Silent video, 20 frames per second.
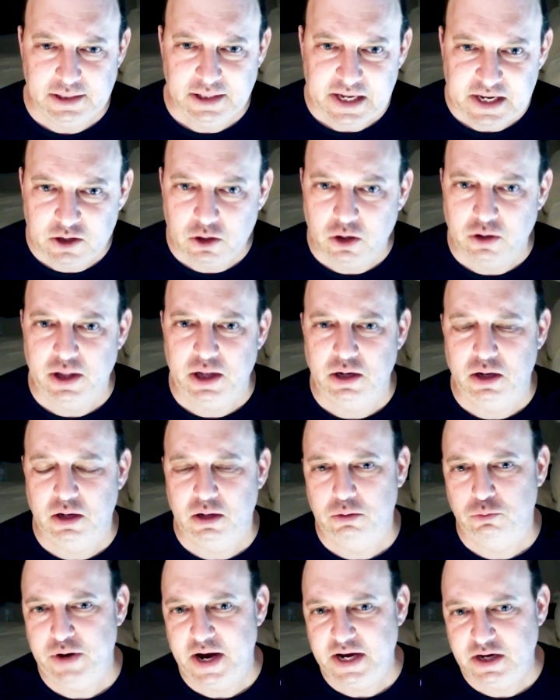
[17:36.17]
legal and
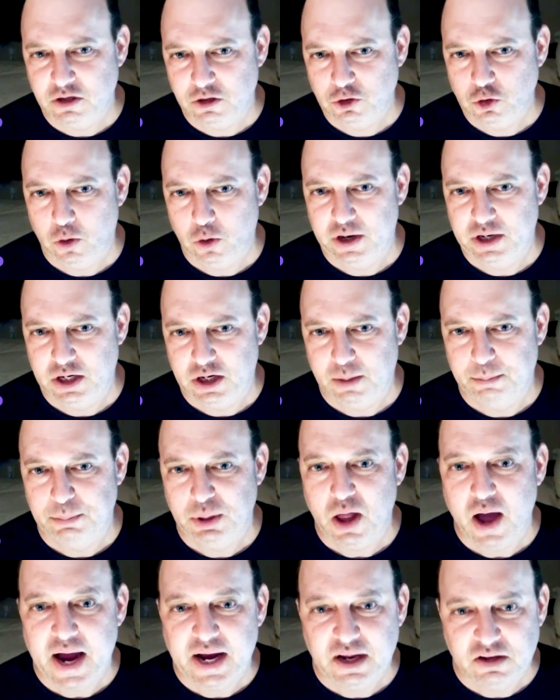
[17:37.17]
a regulatory and a
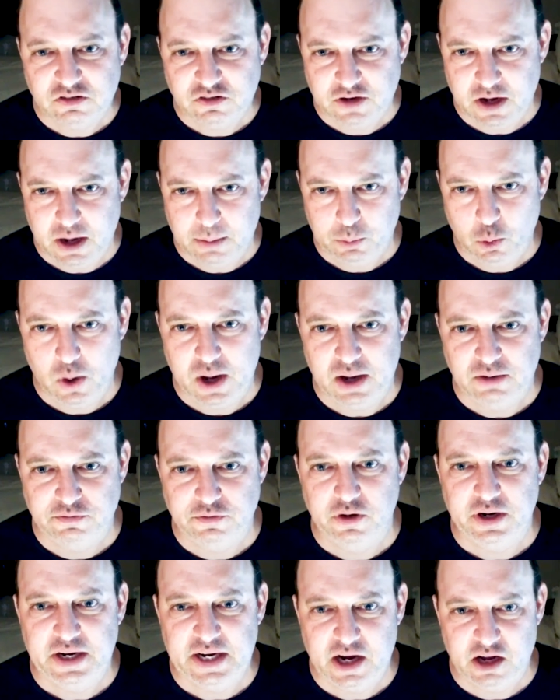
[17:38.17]
compliance standpoint
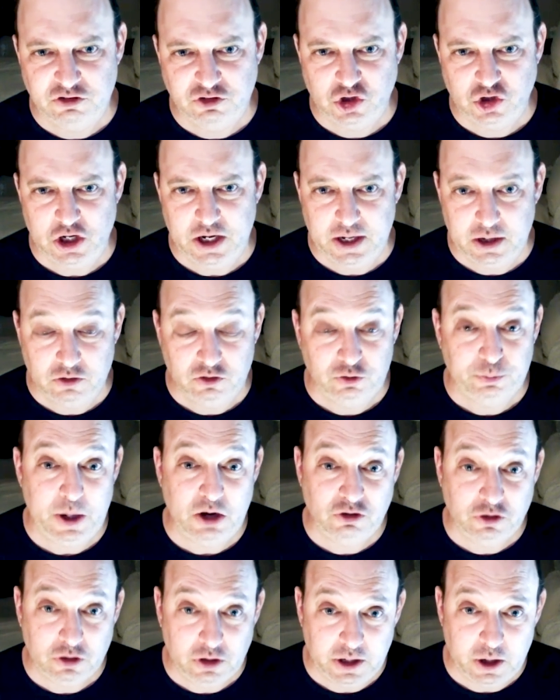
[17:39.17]
for E S G, and
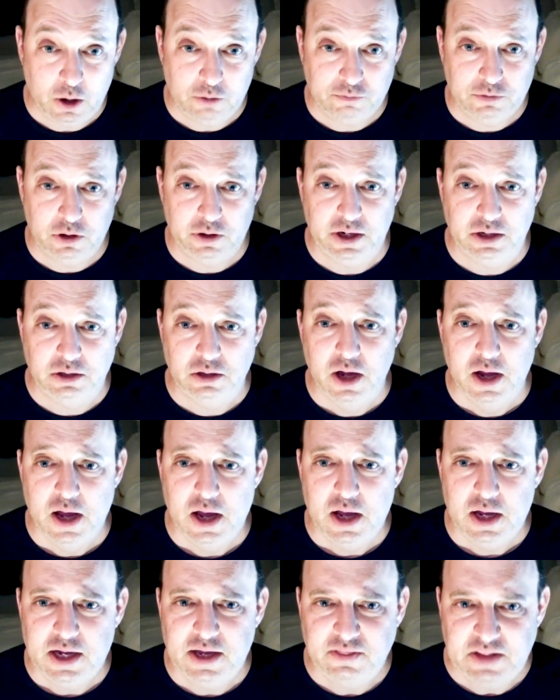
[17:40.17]
especially over in,
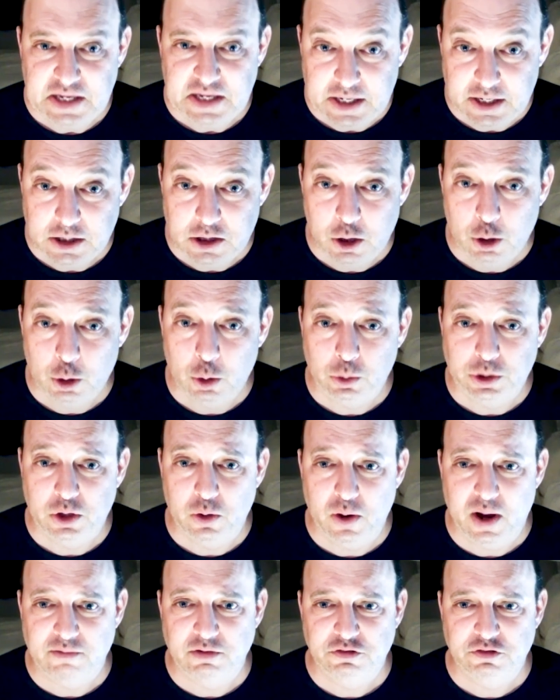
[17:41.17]
in the E U. You know,
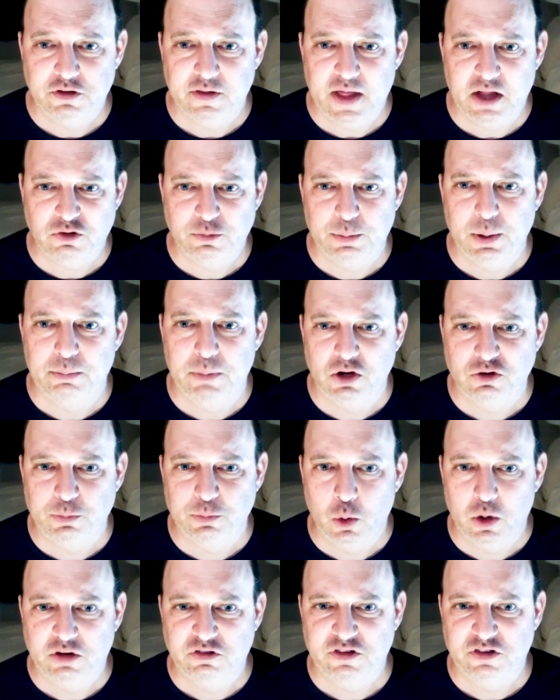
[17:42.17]
obviously that's been much
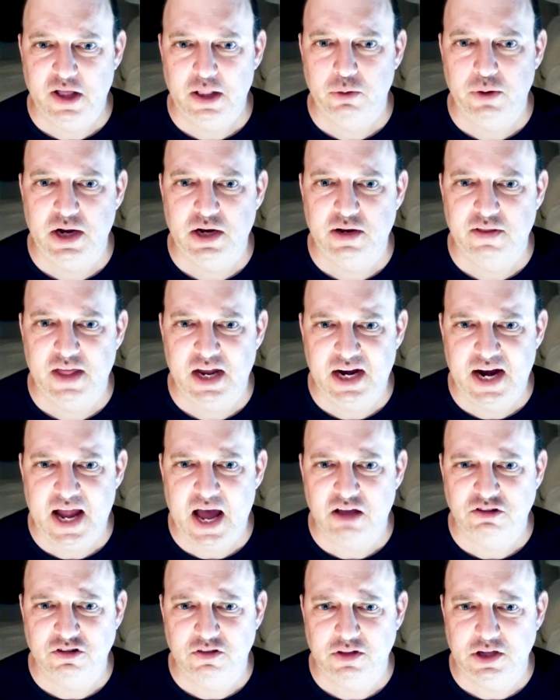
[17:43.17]
more accelerated than it
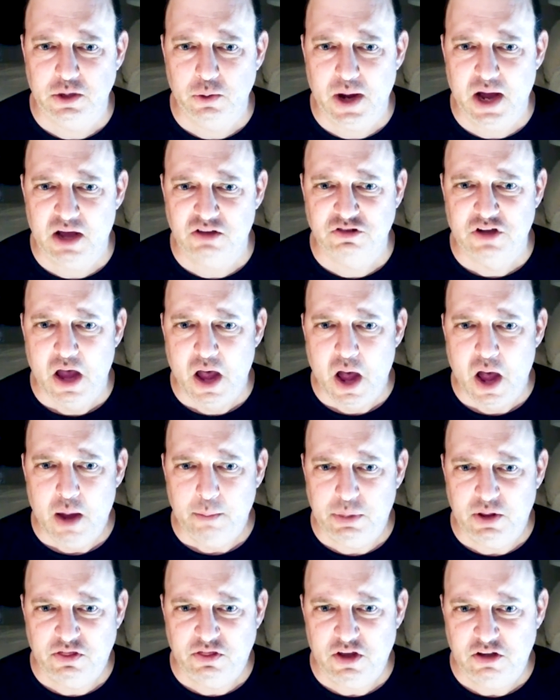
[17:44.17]
has in the U S,
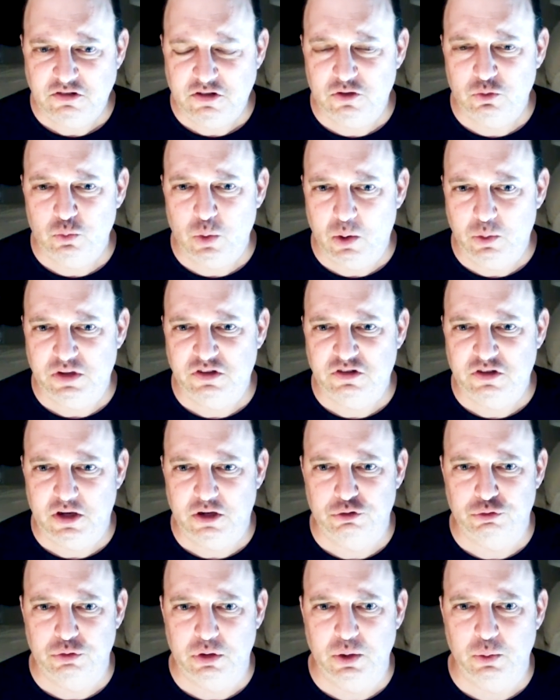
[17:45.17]
but this is what we see
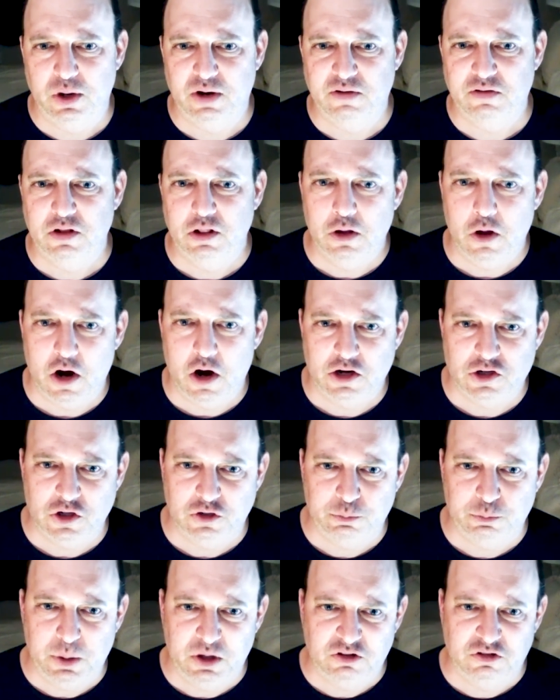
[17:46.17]
as really one of the
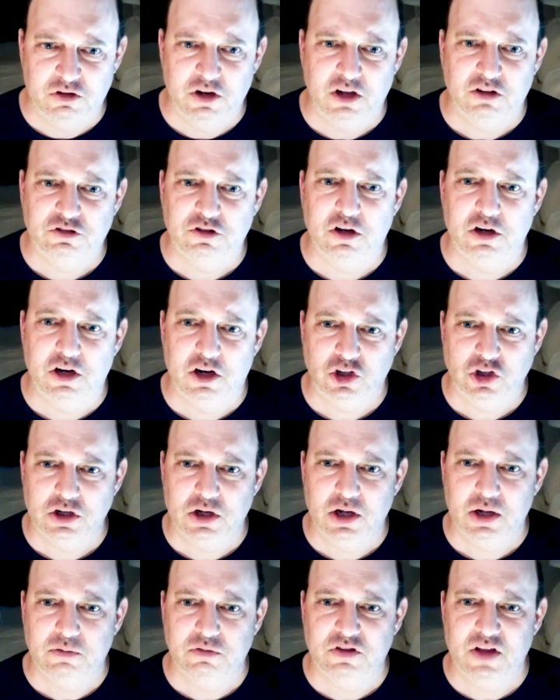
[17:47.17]
largest business
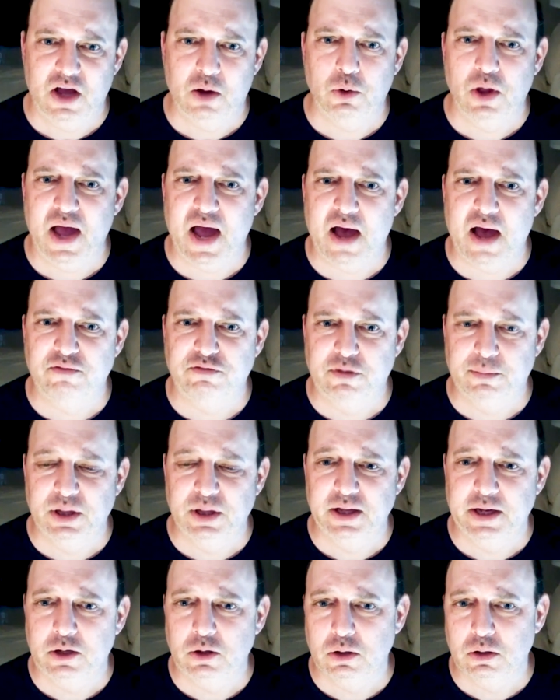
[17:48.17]
initiatives that we'll have from a
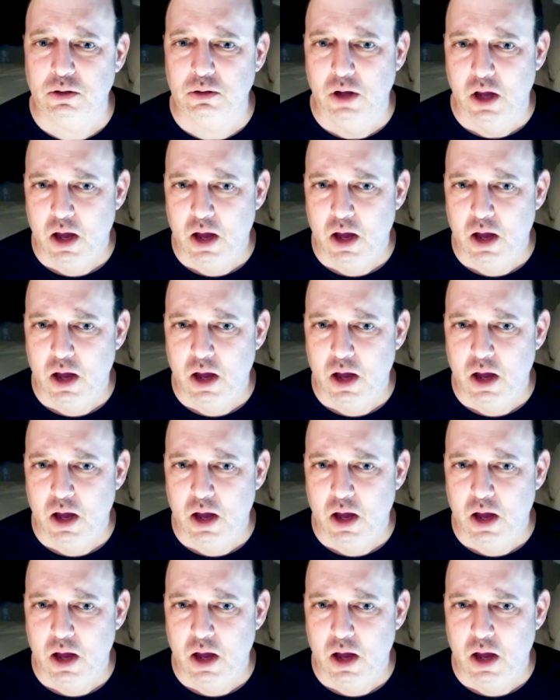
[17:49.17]
legal,